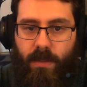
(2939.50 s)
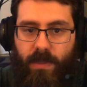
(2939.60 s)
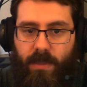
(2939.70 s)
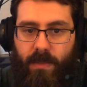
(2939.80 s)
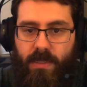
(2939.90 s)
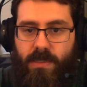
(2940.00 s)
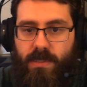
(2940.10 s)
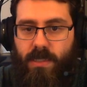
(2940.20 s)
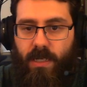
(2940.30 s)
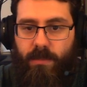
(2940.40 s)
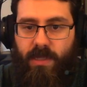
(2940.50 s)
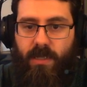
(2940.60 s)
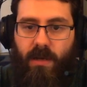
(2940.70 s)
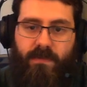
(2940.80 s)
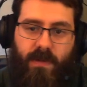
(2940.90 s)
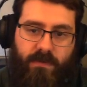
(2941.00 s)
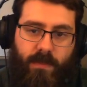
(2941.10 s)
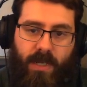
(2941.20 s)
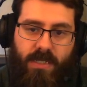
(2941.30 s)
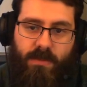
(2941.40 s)
pigments. It's not going to be enough. I'll have
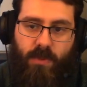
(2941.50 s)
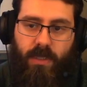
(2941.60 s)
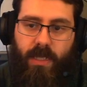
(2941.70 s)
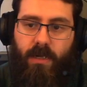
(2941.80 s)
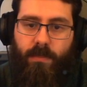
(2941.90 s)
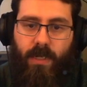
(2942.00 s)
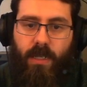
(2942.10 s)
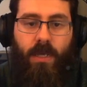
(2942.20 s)
to buy some more later, but